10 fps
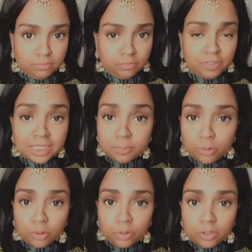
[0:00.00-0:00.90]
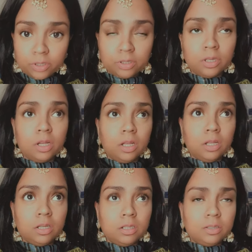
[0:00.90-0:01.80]
Facebook.
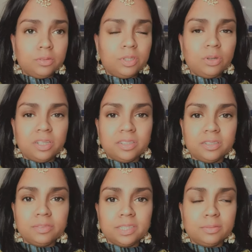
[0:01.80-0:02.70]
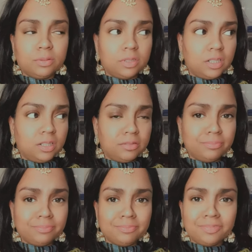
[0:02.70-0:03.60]
What do you call it? Facebook
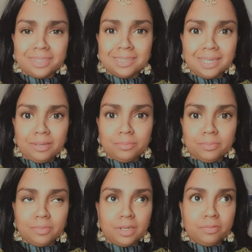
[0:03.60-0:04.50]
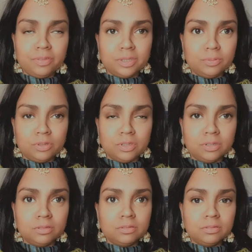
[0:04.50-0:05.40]
FaceTime? No, Facebook
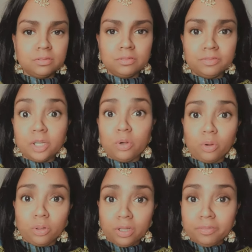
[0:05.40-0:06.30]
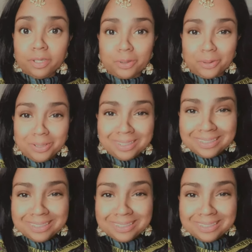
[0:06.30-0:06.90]
video call. A video call.